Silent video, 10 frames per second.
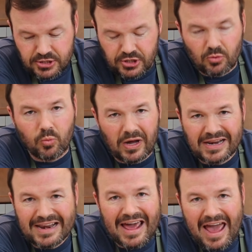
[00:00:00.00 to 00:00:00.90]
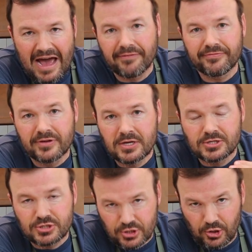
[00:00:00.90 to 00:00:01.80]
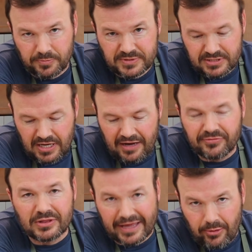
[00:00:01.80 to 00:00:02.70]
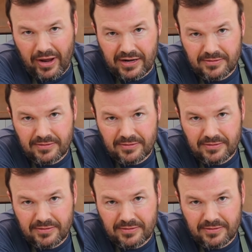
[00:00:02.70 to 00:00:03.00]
to 1.5 scoops of liquid.